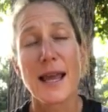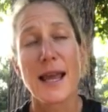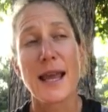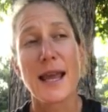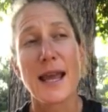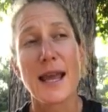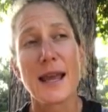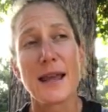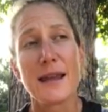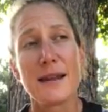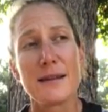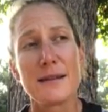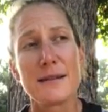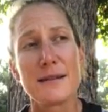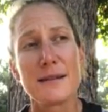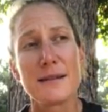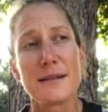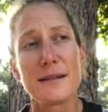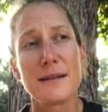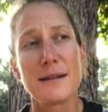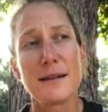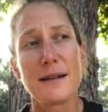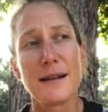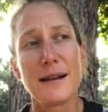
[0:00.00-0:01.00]
and
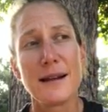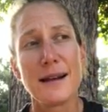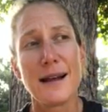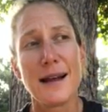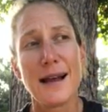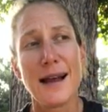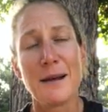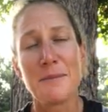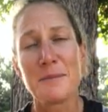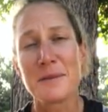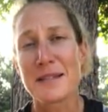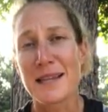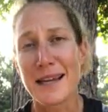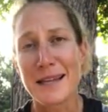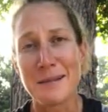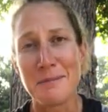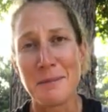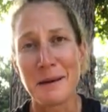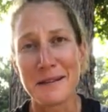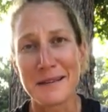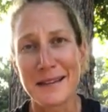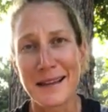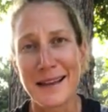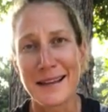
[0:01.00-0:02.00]
I'm
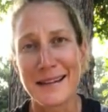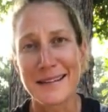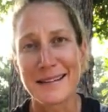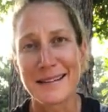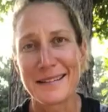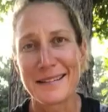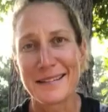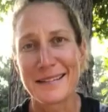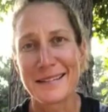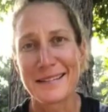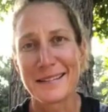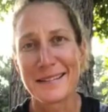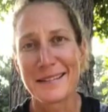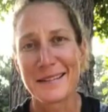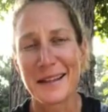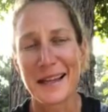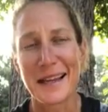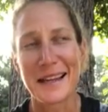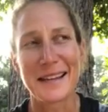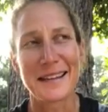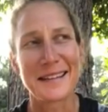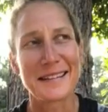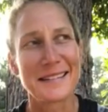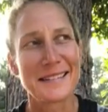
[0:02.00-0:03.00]
psyched about that.
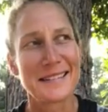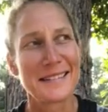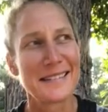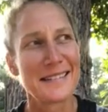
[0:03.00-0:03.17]
Like,